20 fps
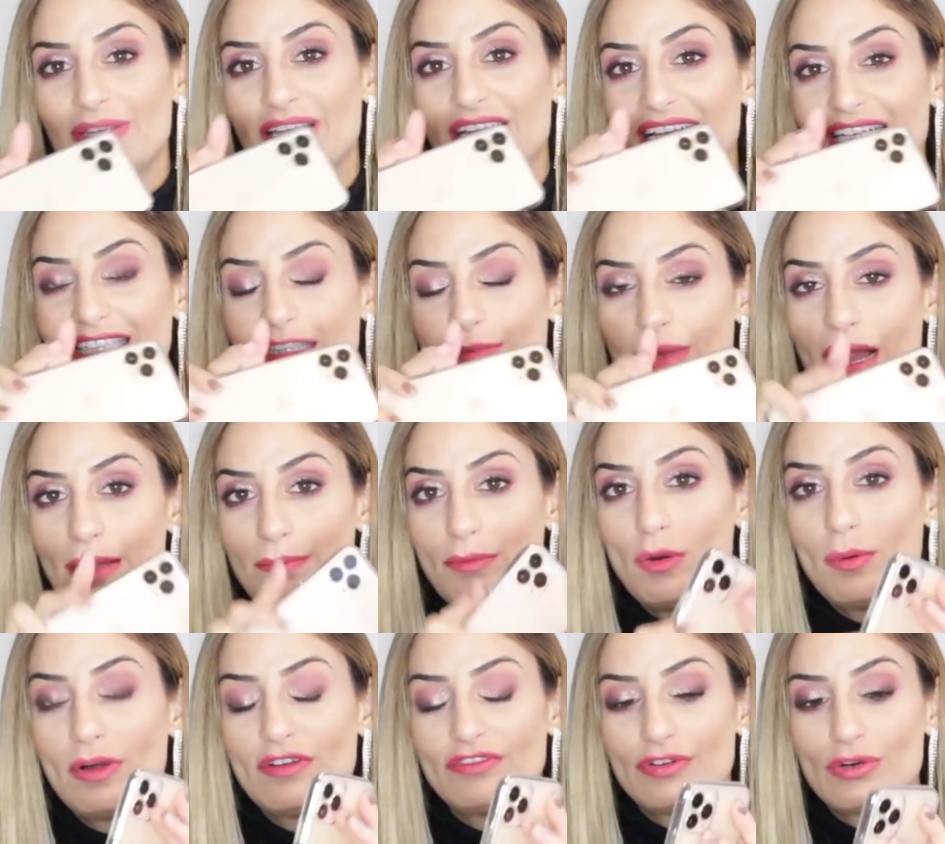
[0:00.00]
me is my
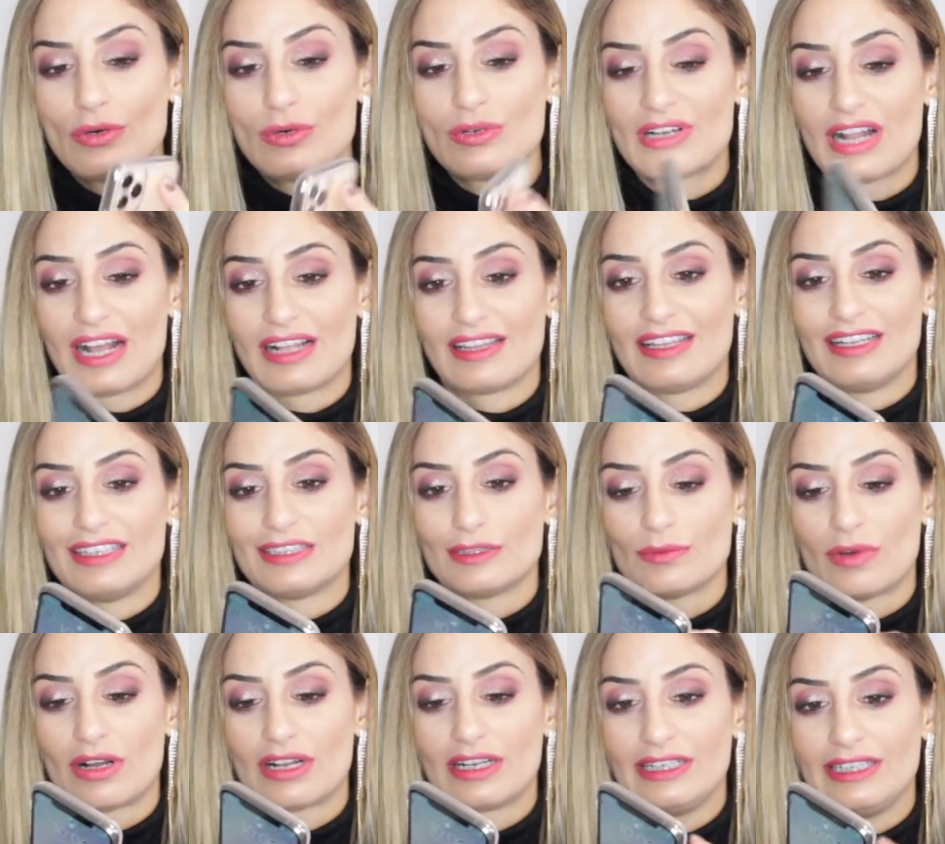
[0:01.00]
mobile phone, and
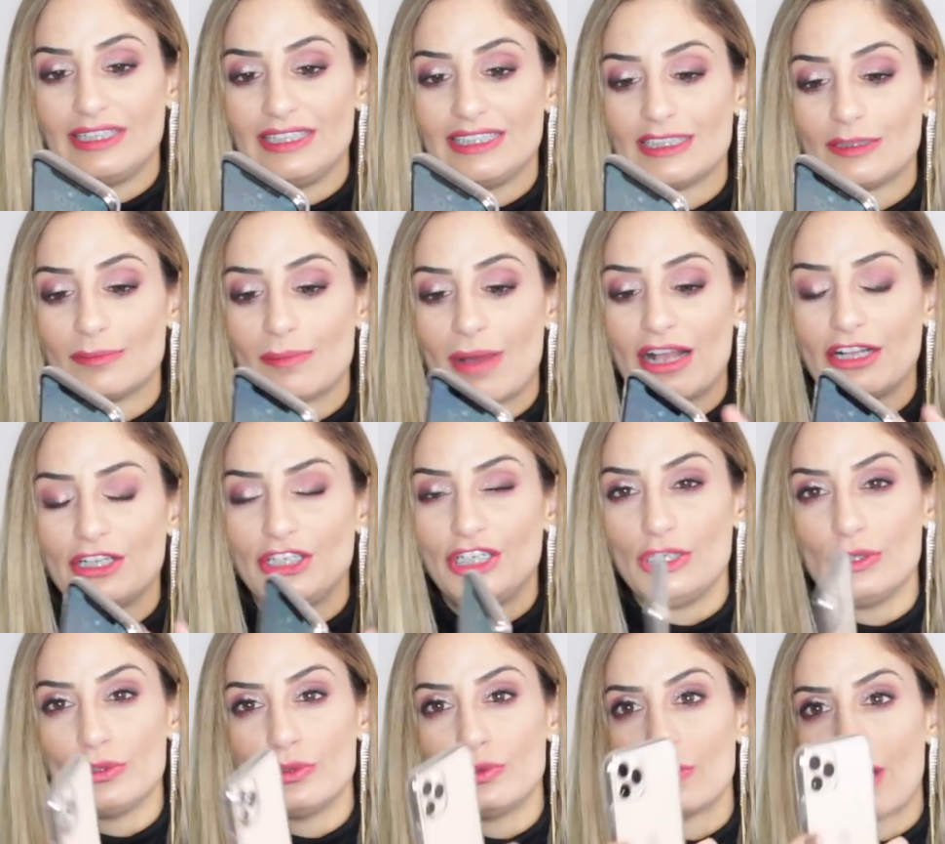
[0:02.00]
this one is my
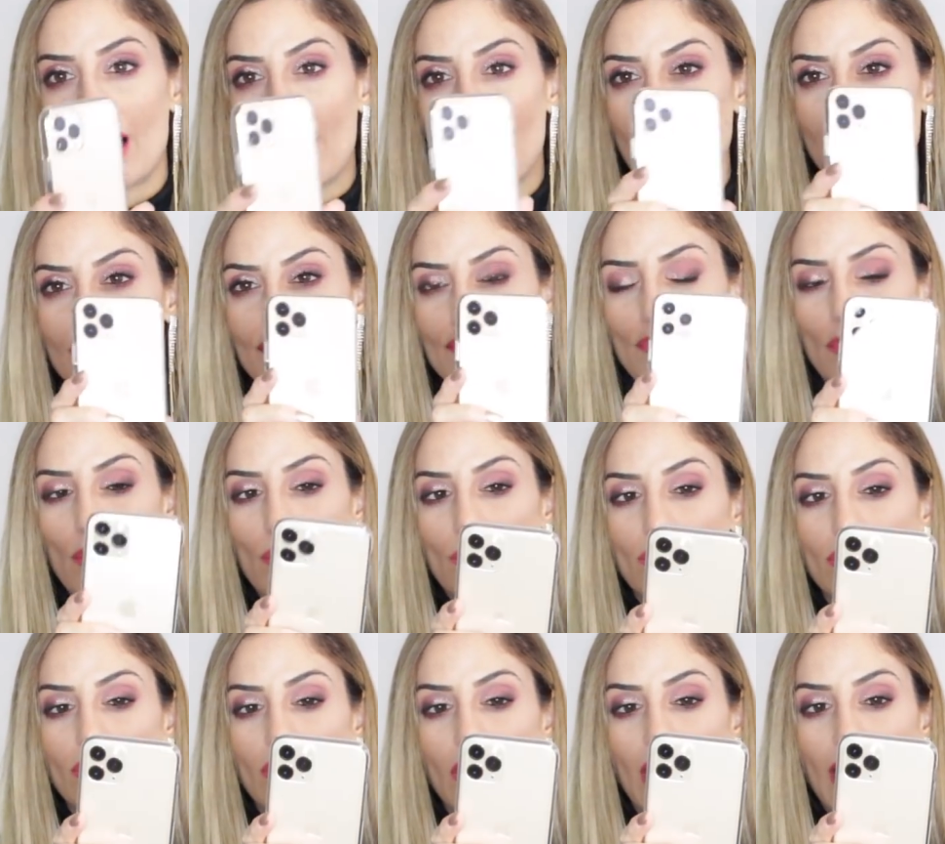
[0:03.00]
new
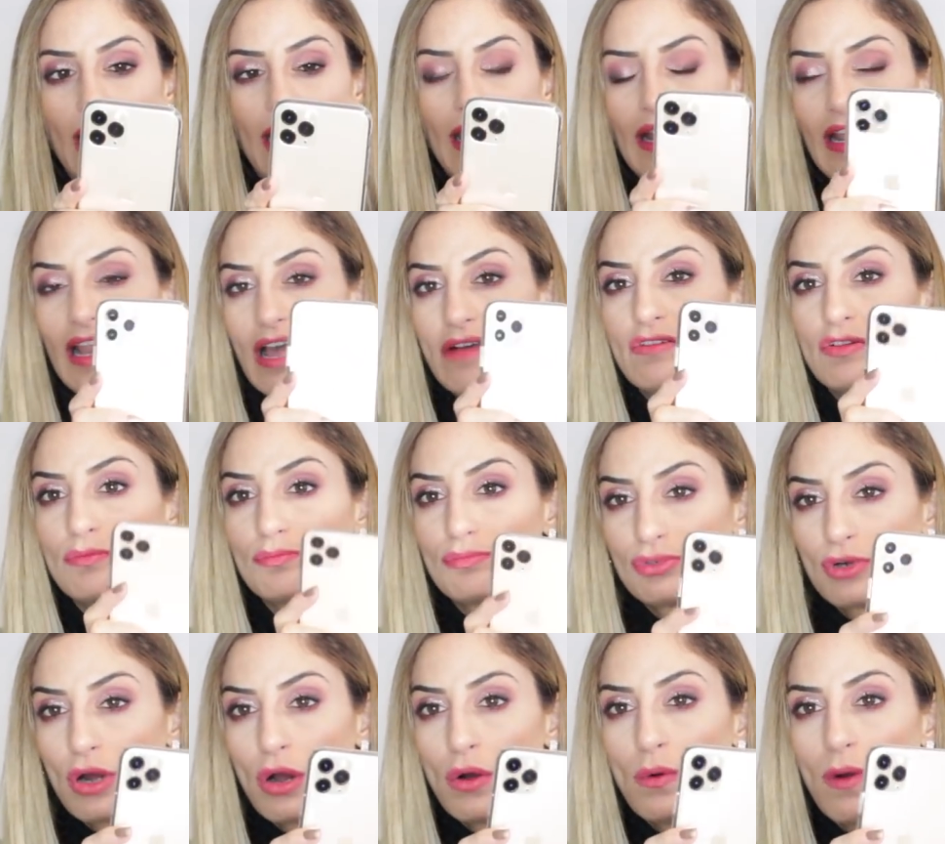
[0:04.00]
iPhone eleven
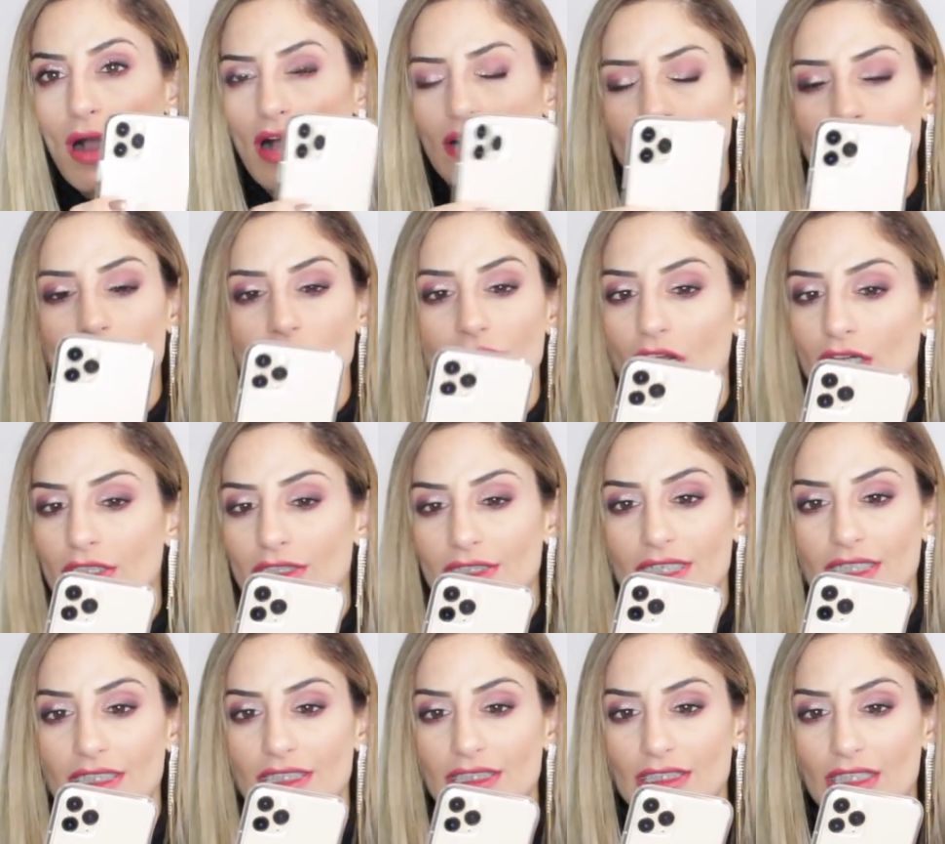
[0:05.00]
Pro. I just got
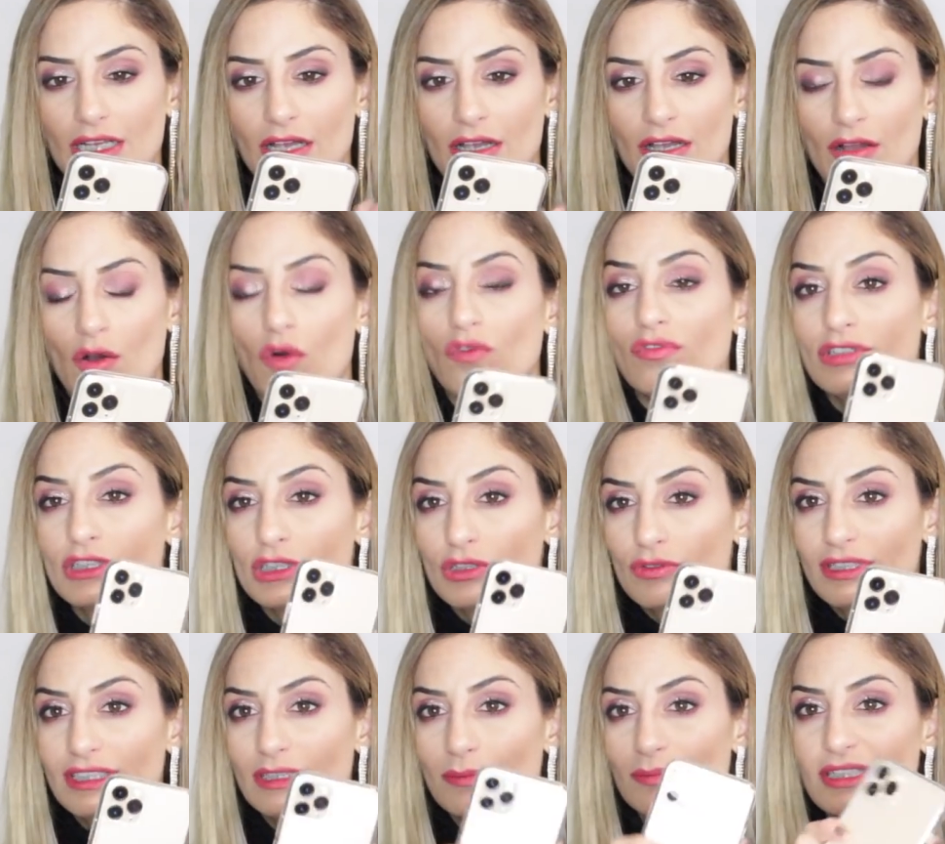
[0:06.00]
this uh, over the
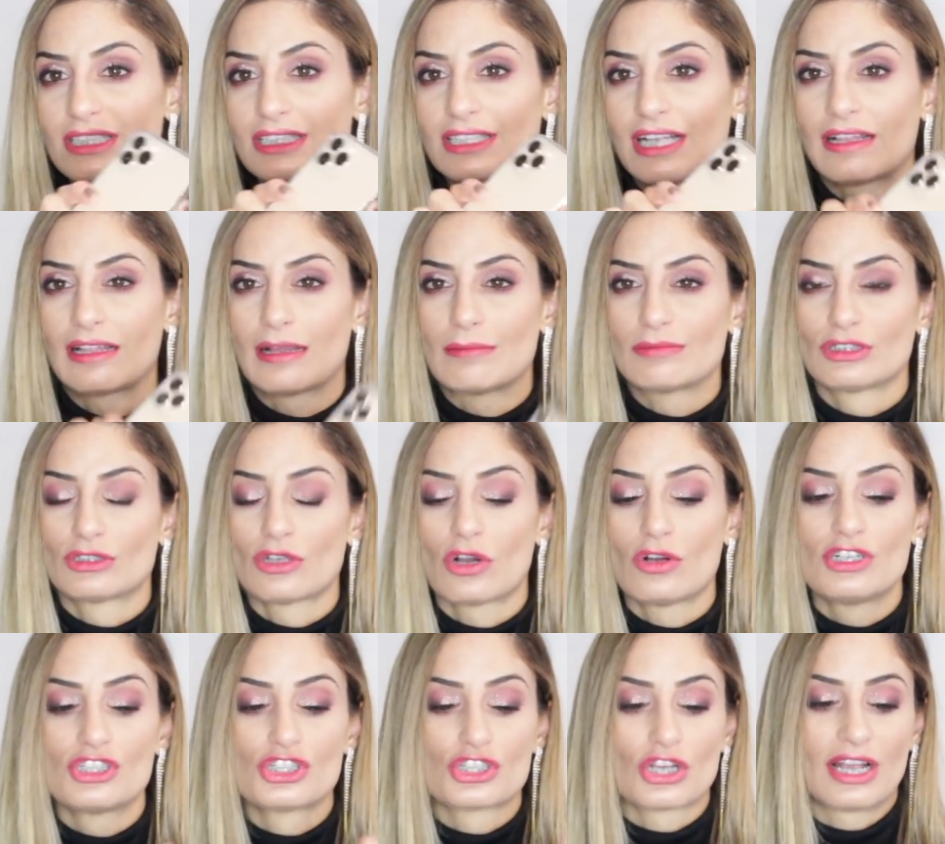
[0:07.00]
Christmas, and I'm
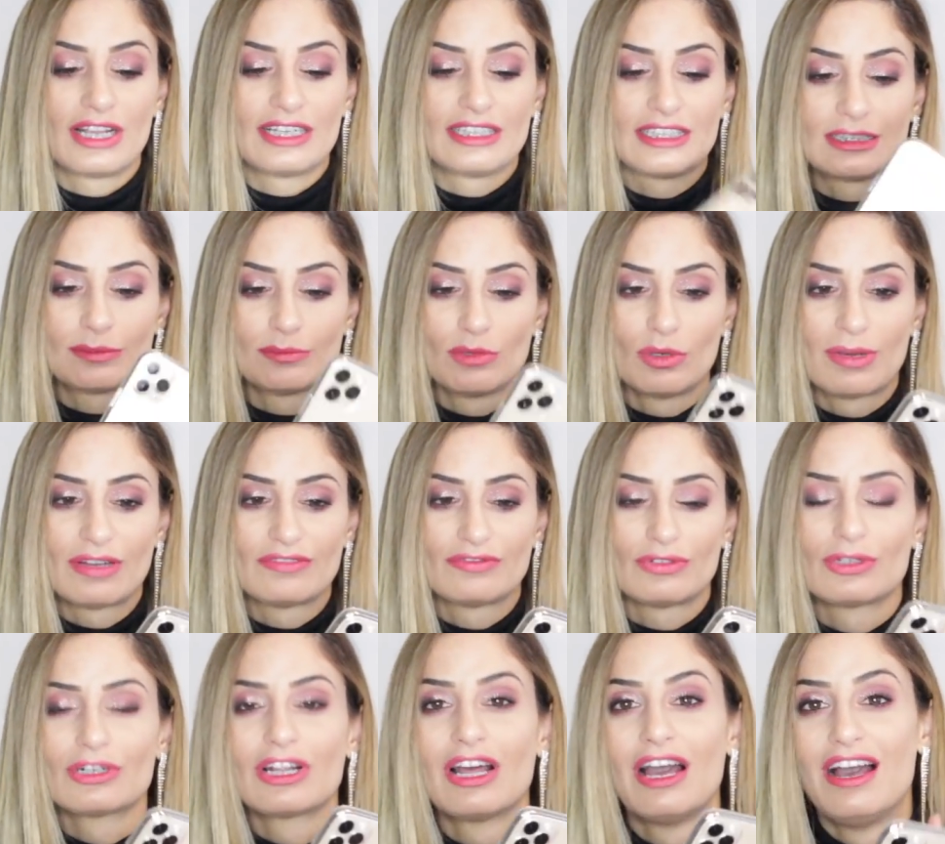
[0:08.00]
so enjoying this mobile
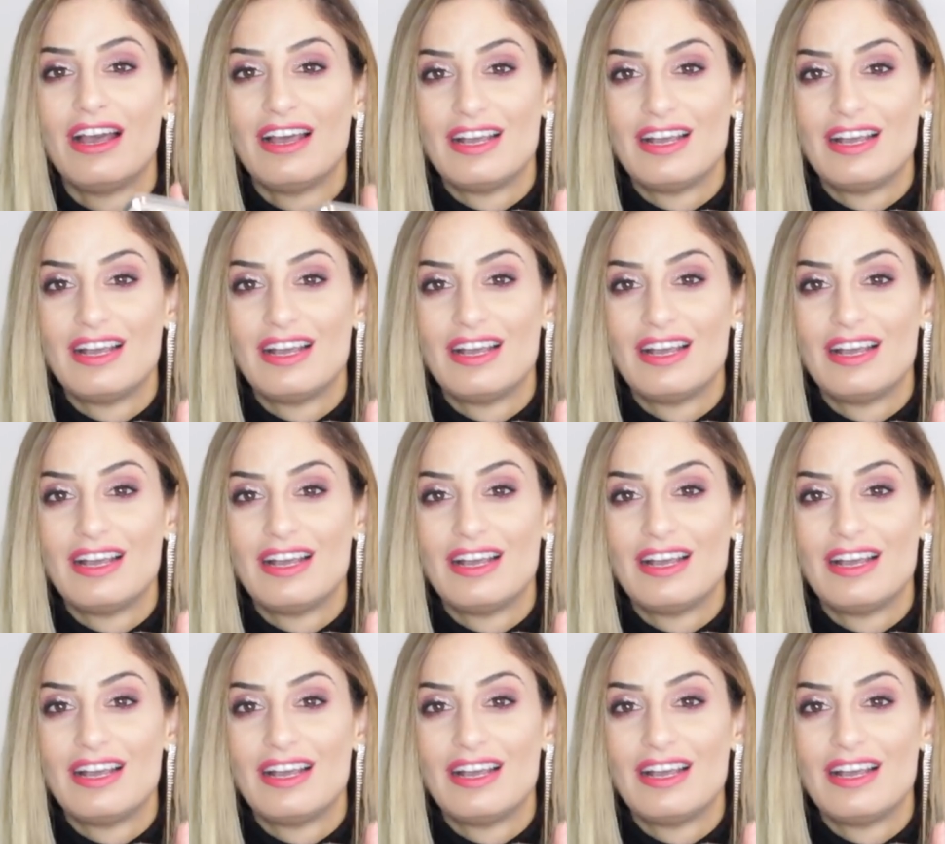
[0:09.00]
phone,